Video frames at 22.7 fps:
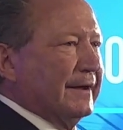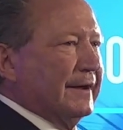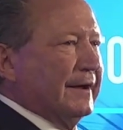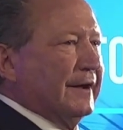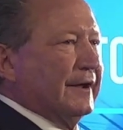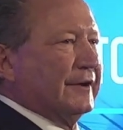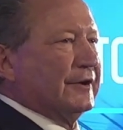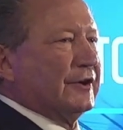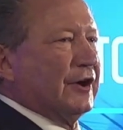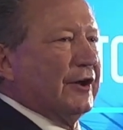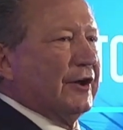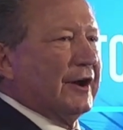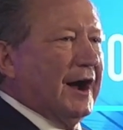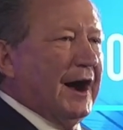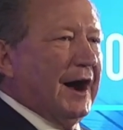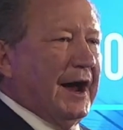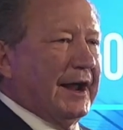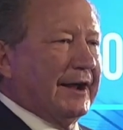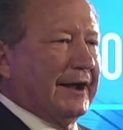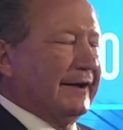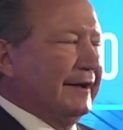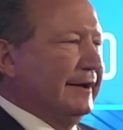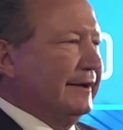don't
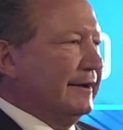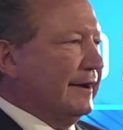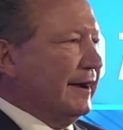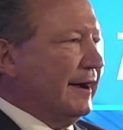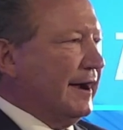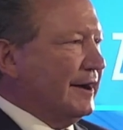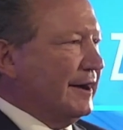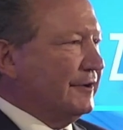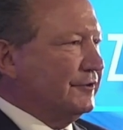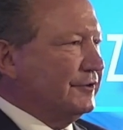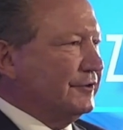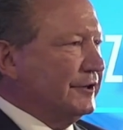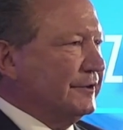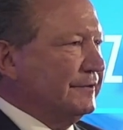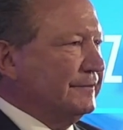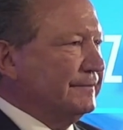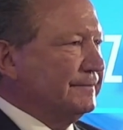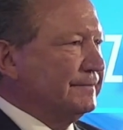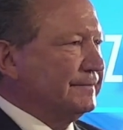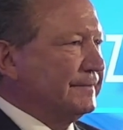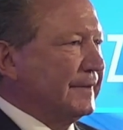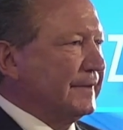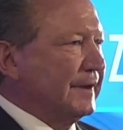hide it into
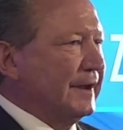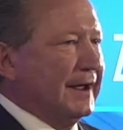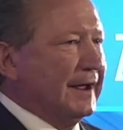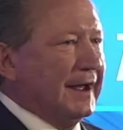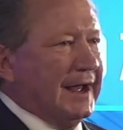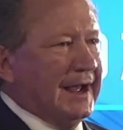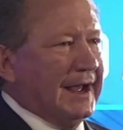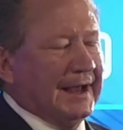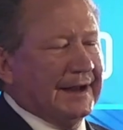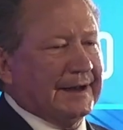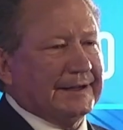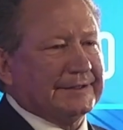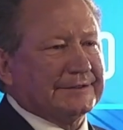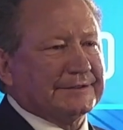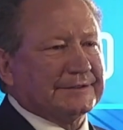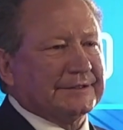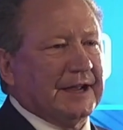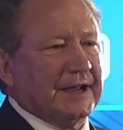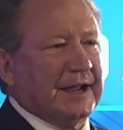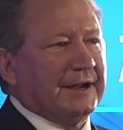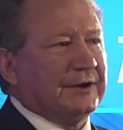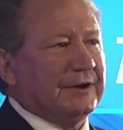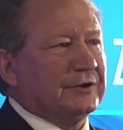hydrogen, and let's
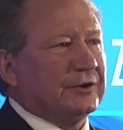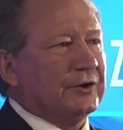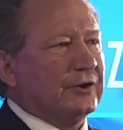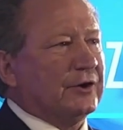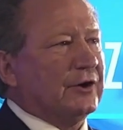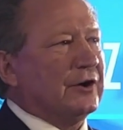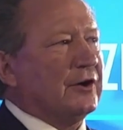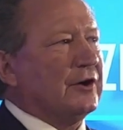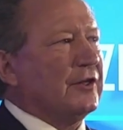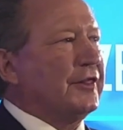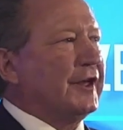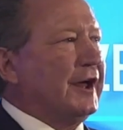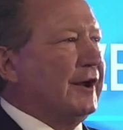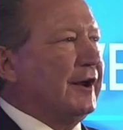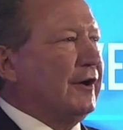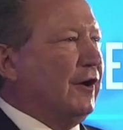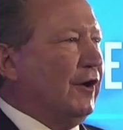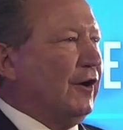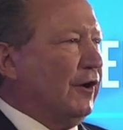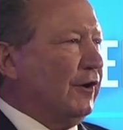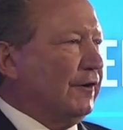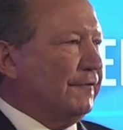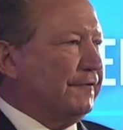say to that
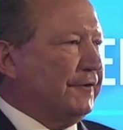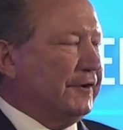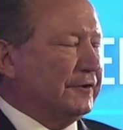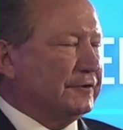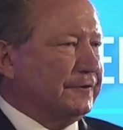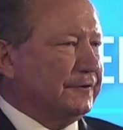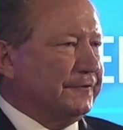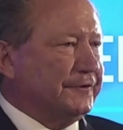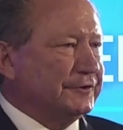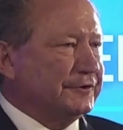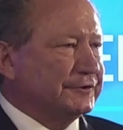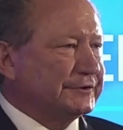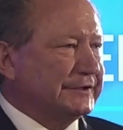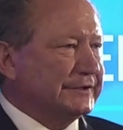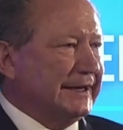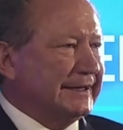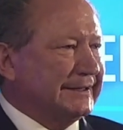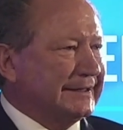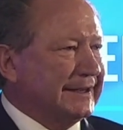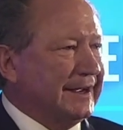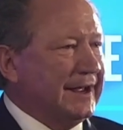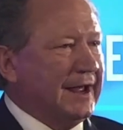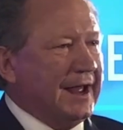whole fossil fuel
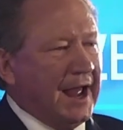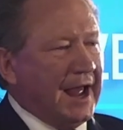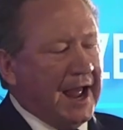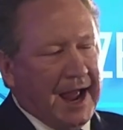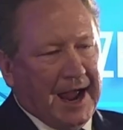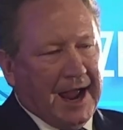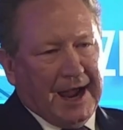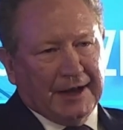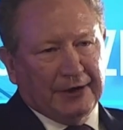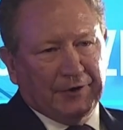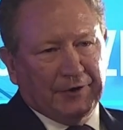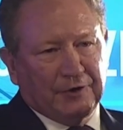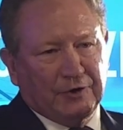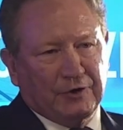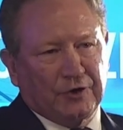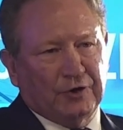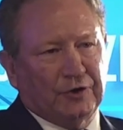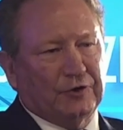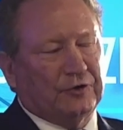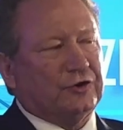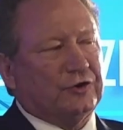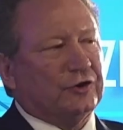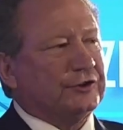sector, and
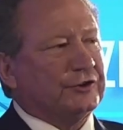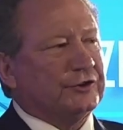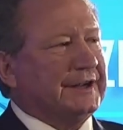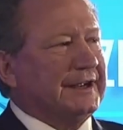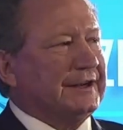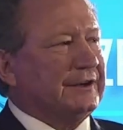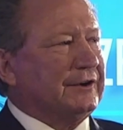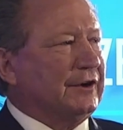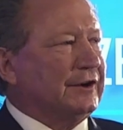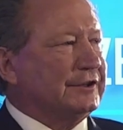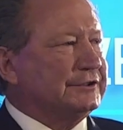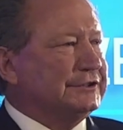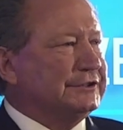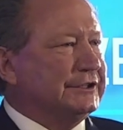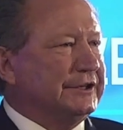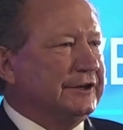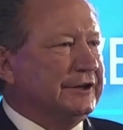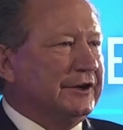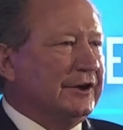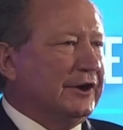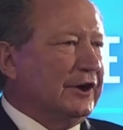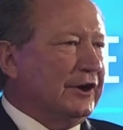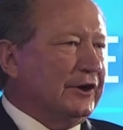use your technology,
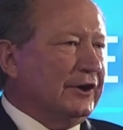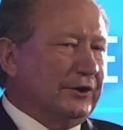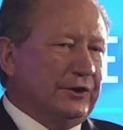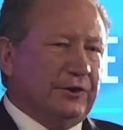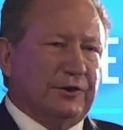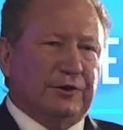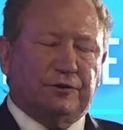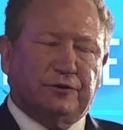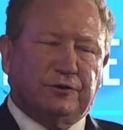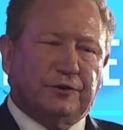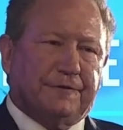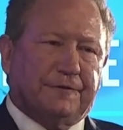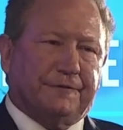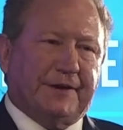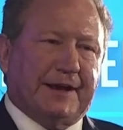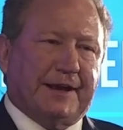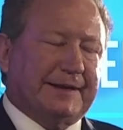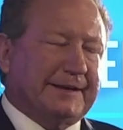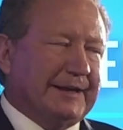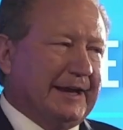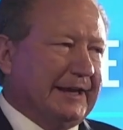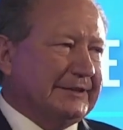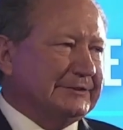use your
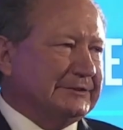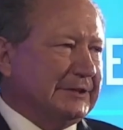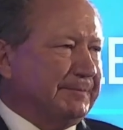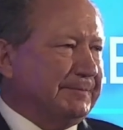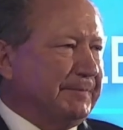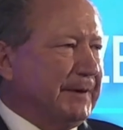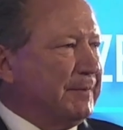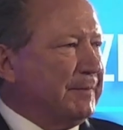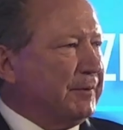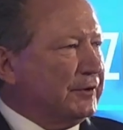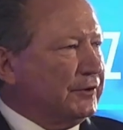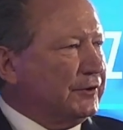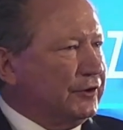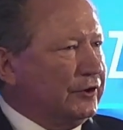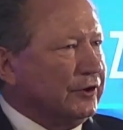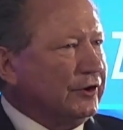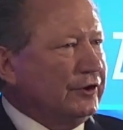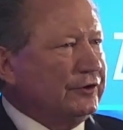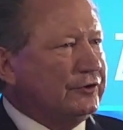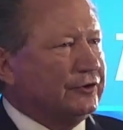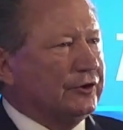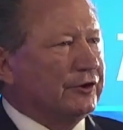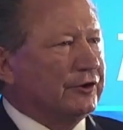fantastic people,
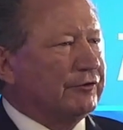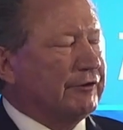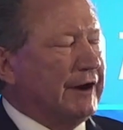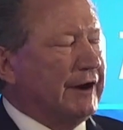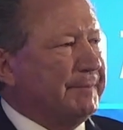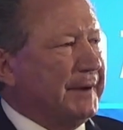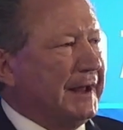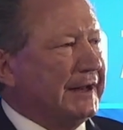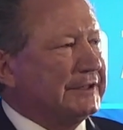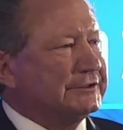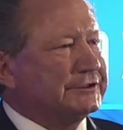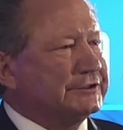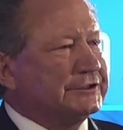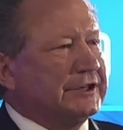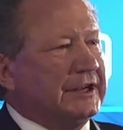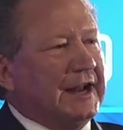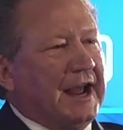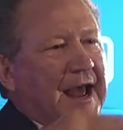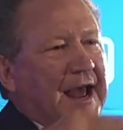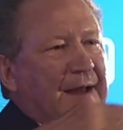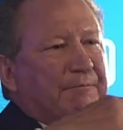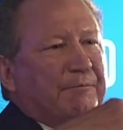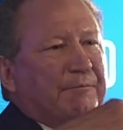use your great balance sheet,
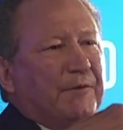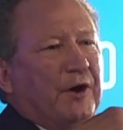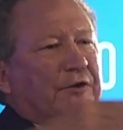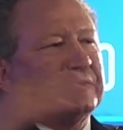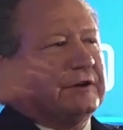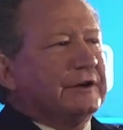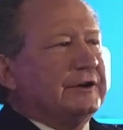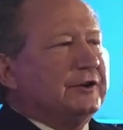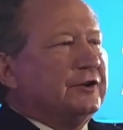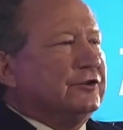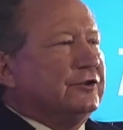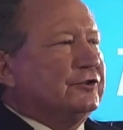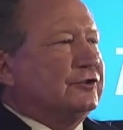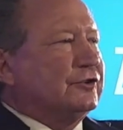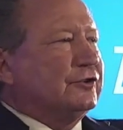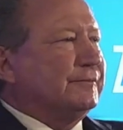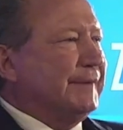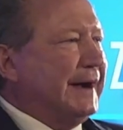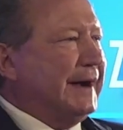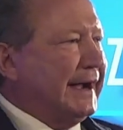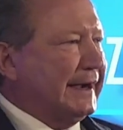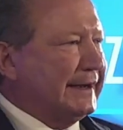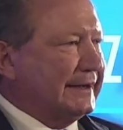and mostly use your
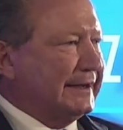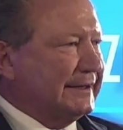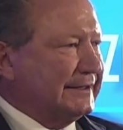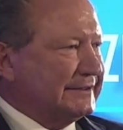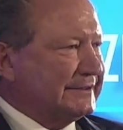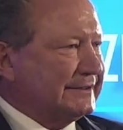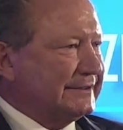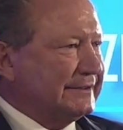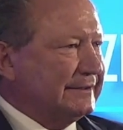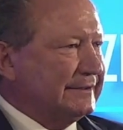markets,